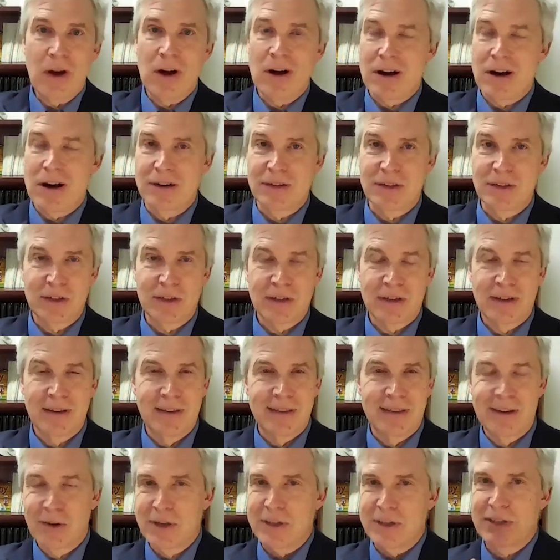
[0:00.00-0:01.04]
large
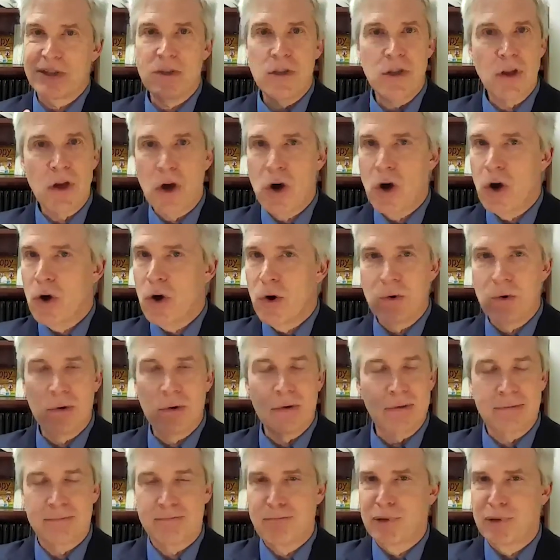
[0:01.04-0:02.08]
there is
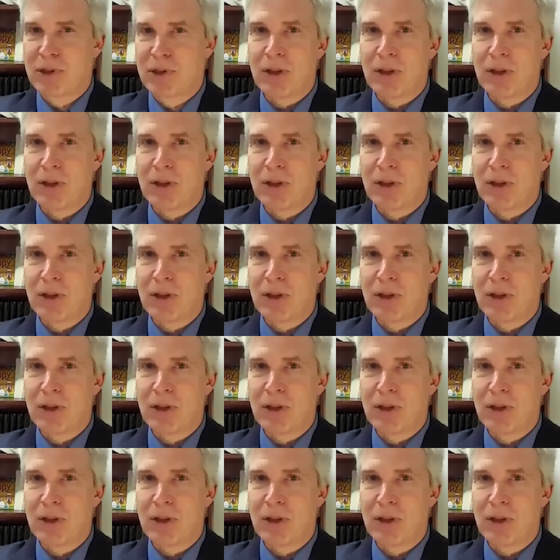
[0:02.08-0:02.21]
no